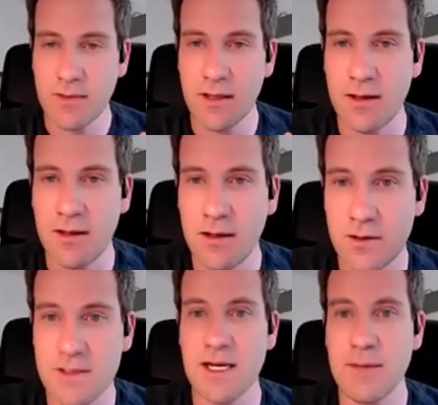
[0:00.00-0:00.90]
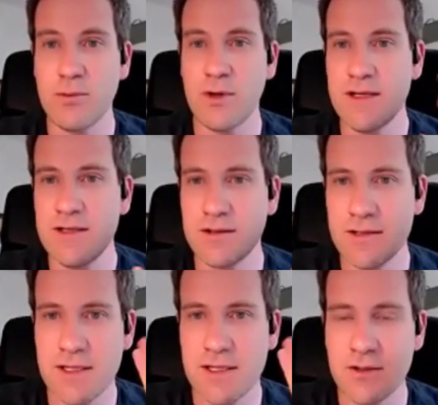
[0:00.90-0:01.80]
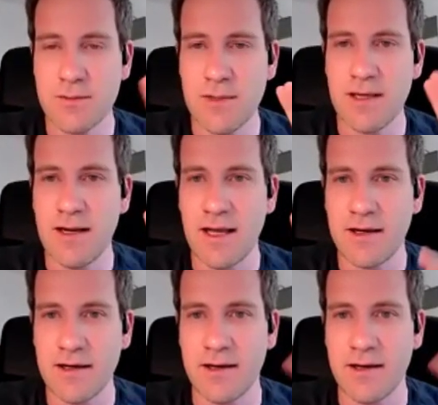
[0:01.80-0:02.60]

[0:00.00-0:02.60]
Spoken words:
what is considered to be like